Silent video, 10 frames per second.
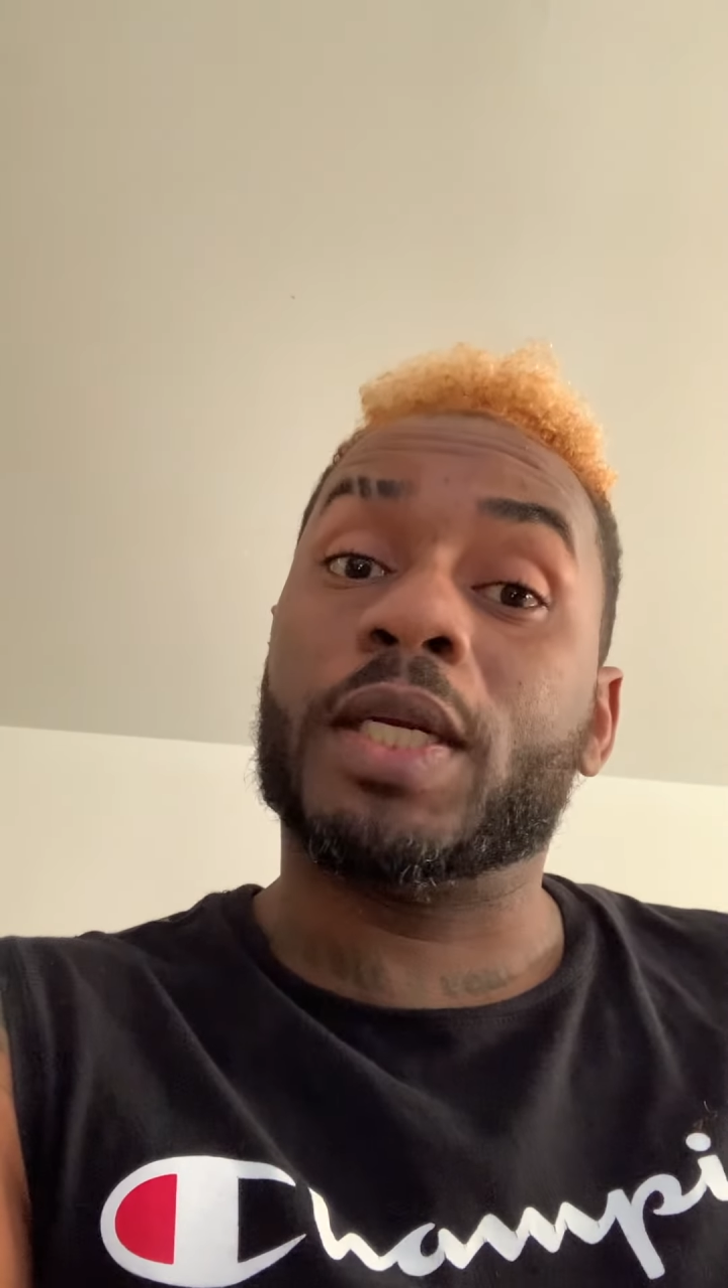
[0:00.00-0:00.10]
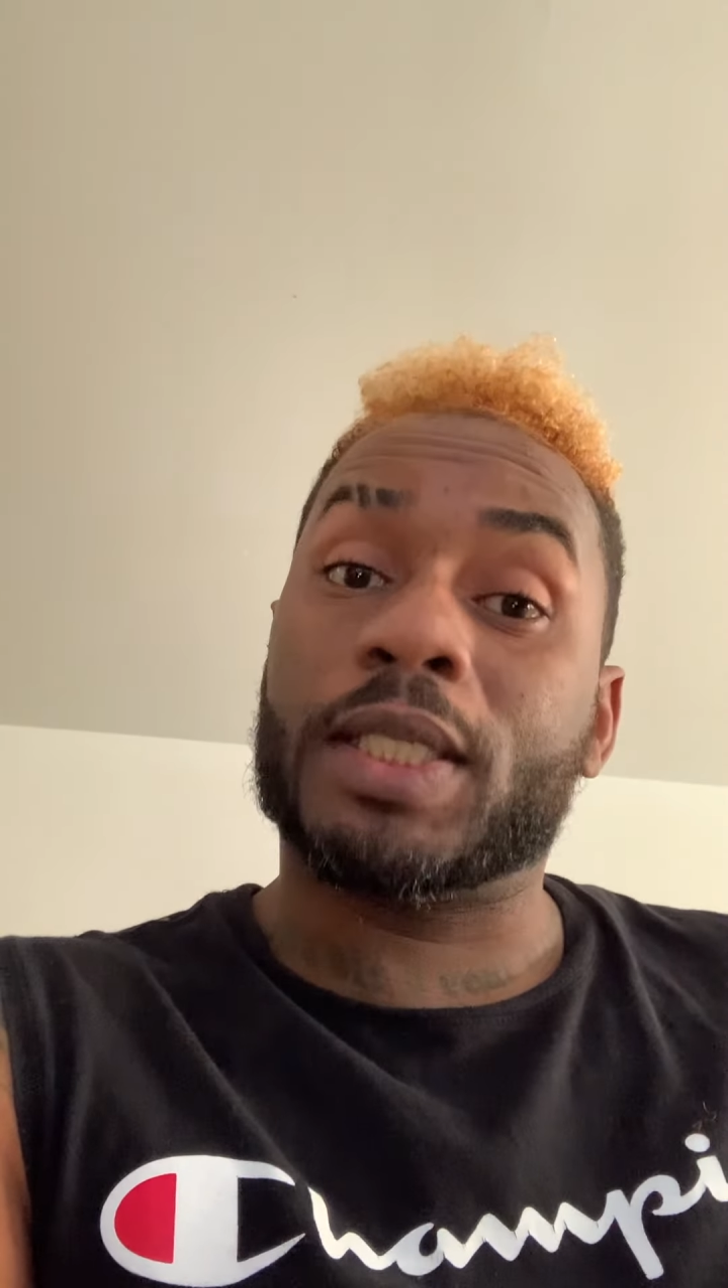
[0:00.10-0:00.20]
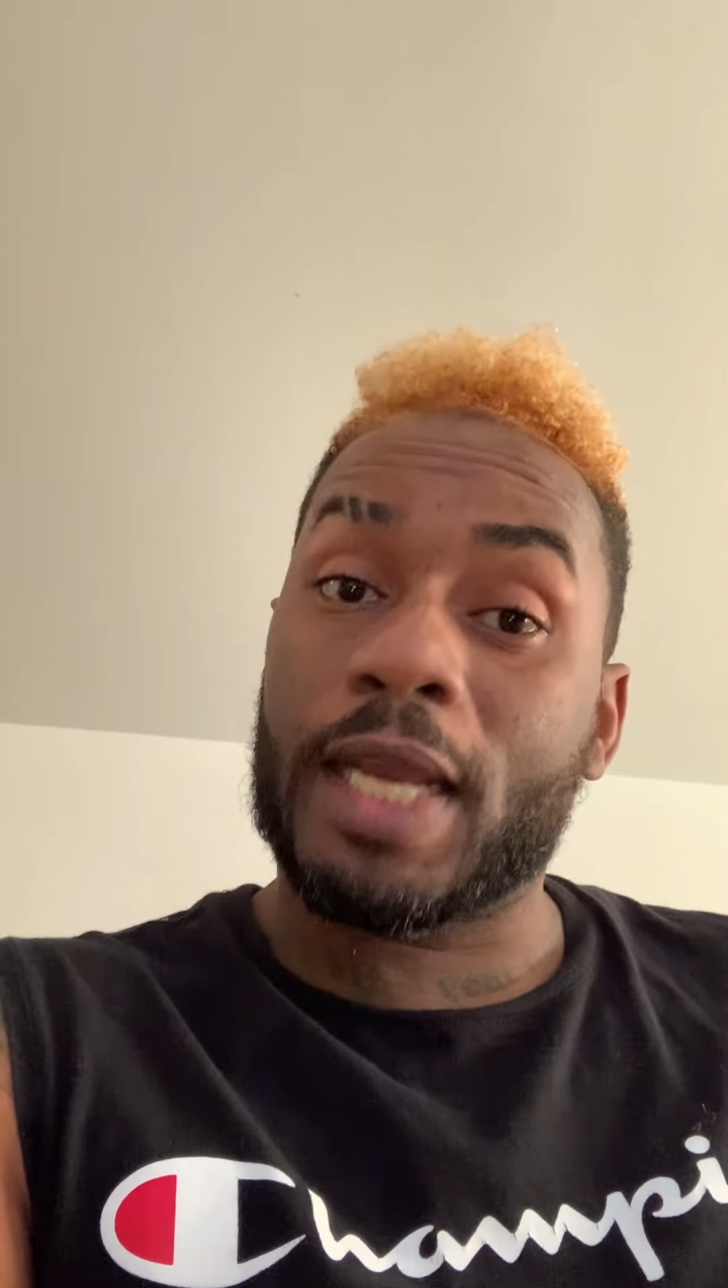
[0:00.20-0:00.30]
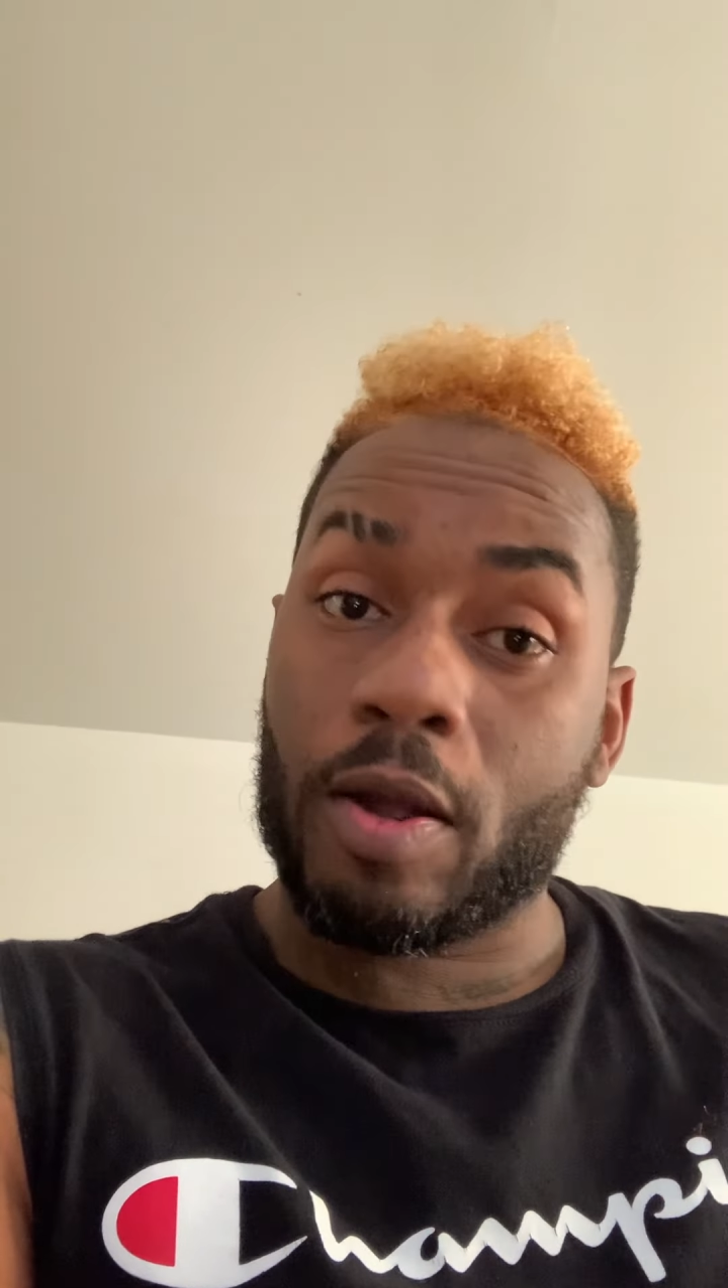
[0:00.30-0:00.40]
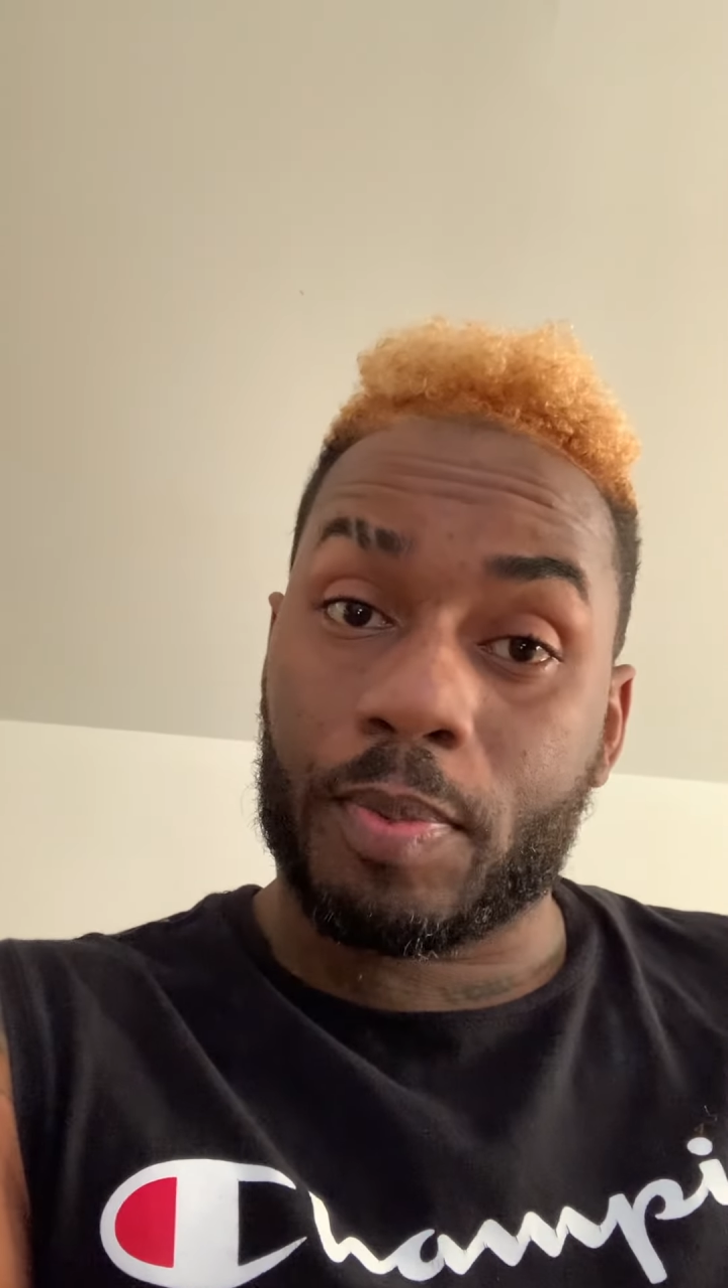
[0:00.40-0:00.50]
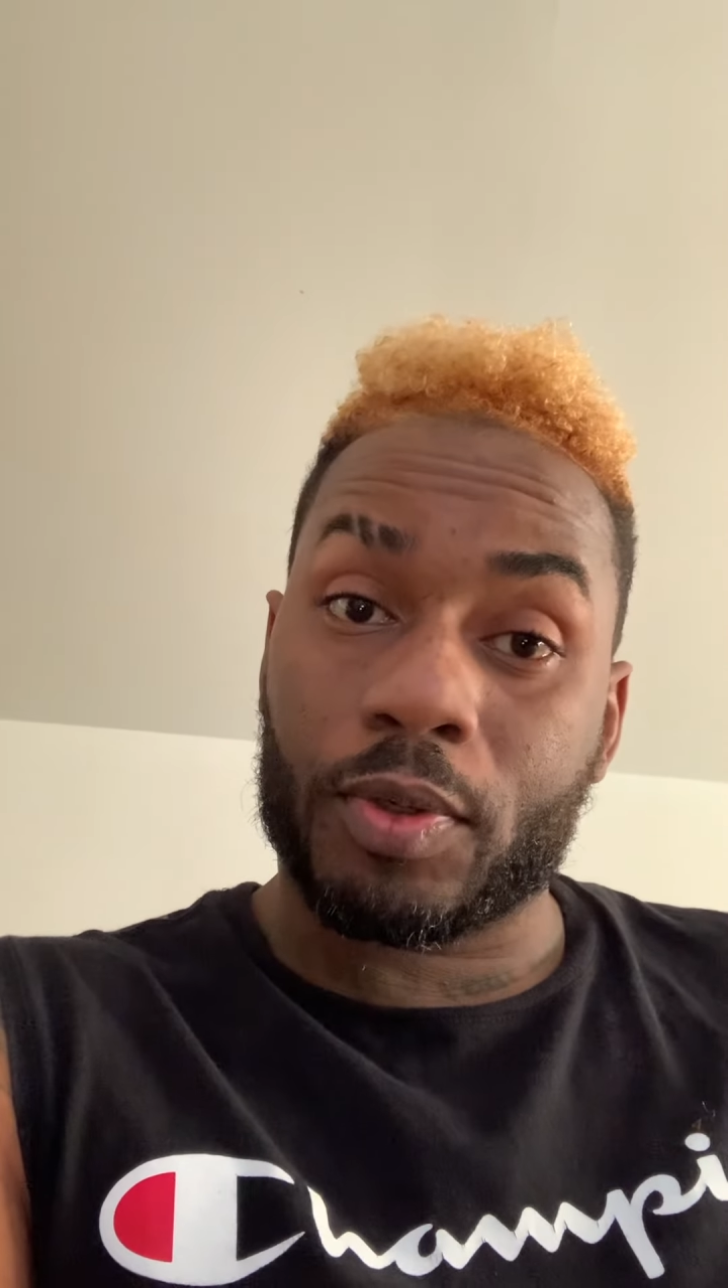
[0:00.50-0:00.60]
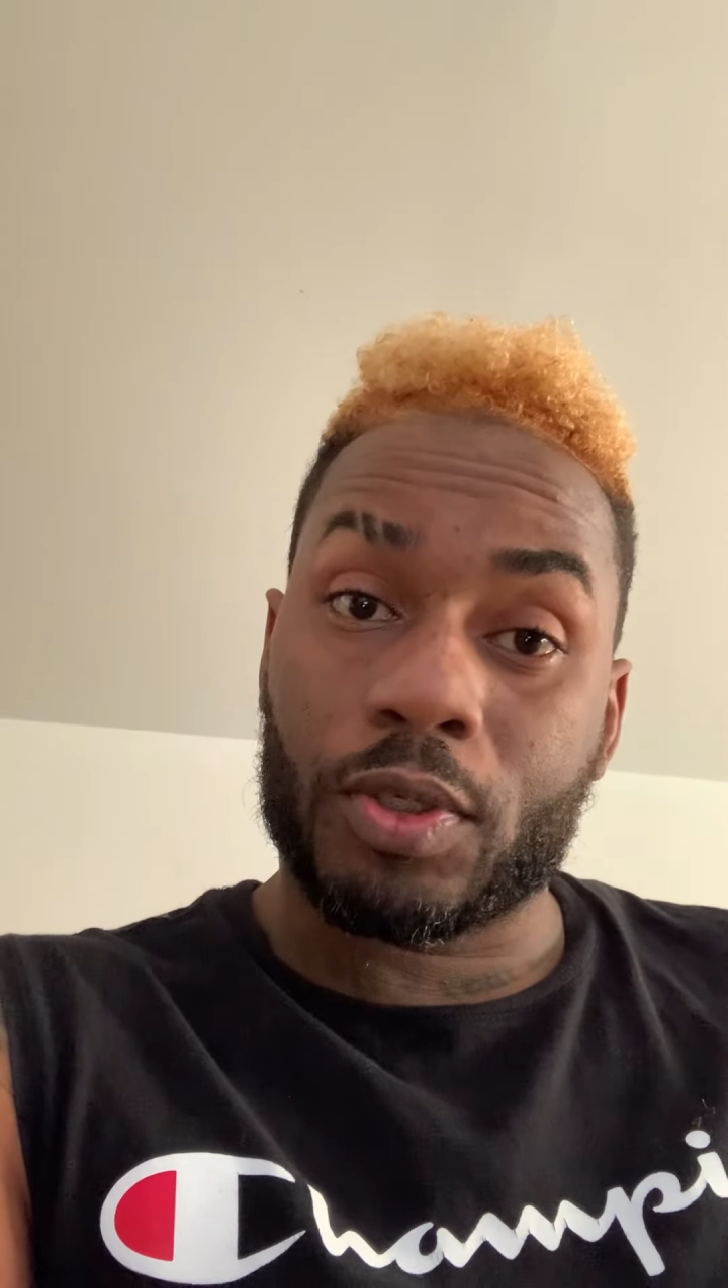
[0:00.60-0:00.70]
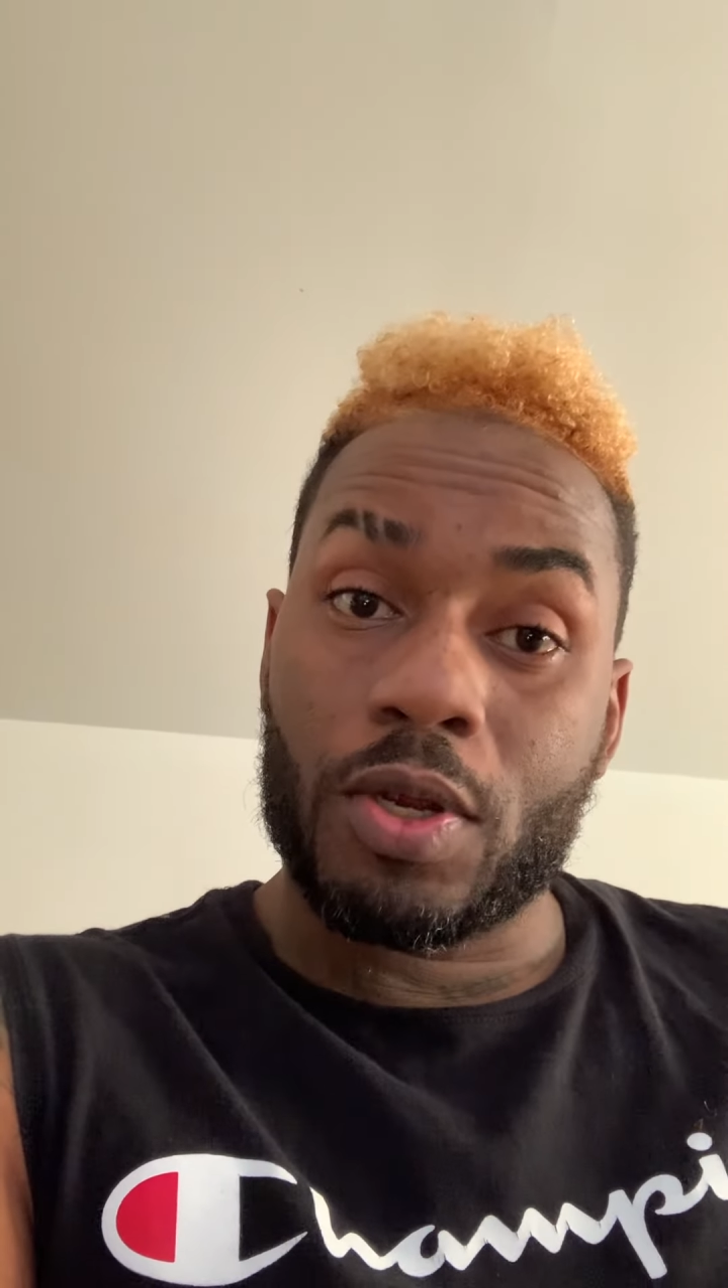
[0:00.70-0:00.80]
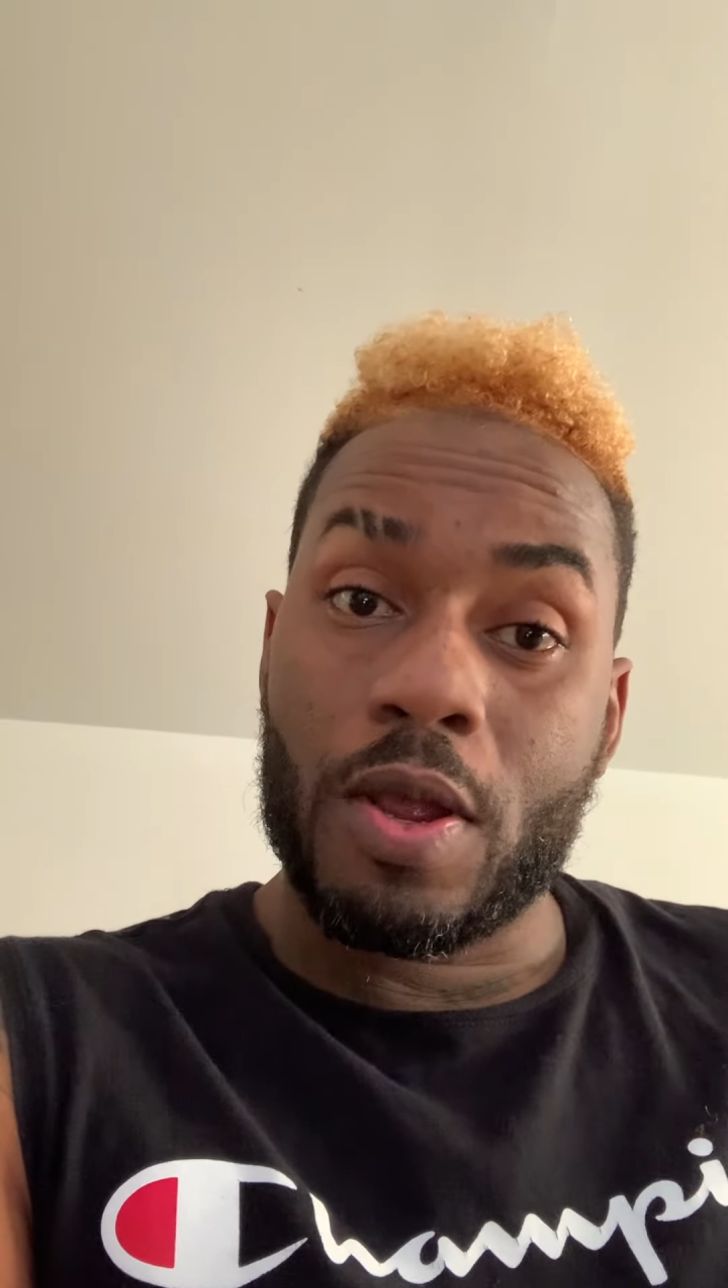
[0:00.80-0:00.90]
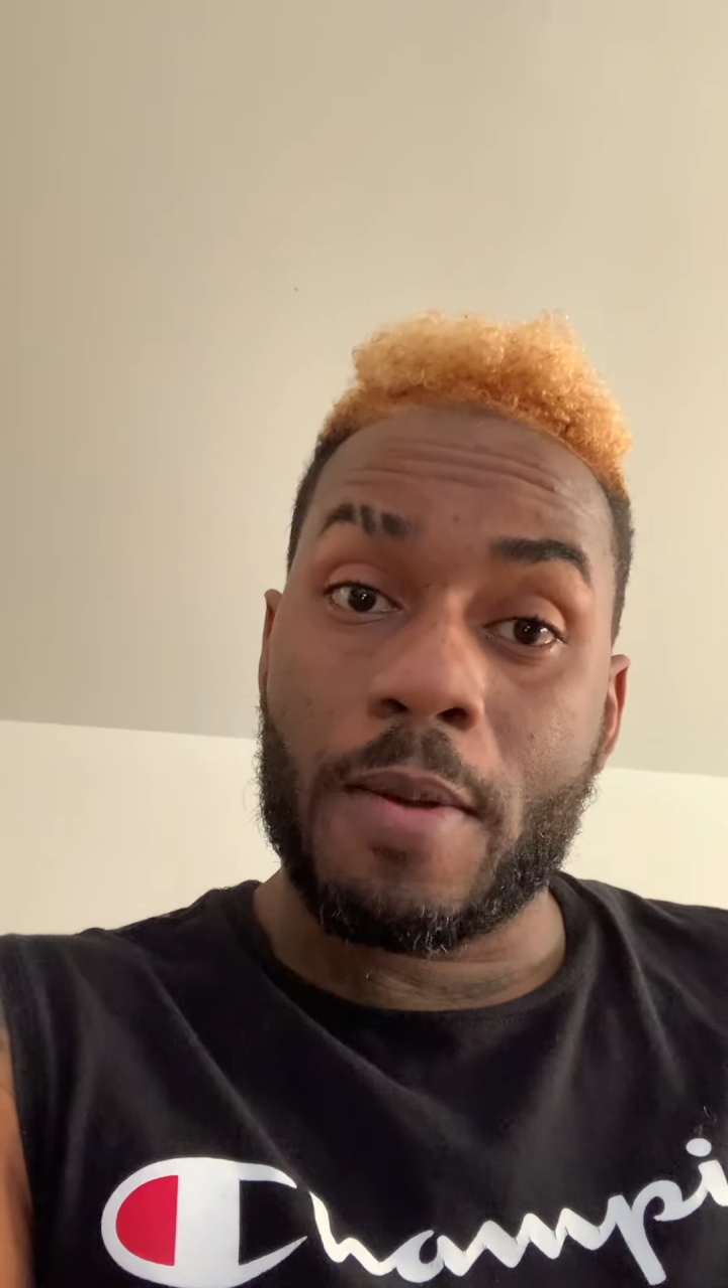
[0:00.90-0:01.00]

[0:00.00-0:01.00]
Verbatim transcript: scalpers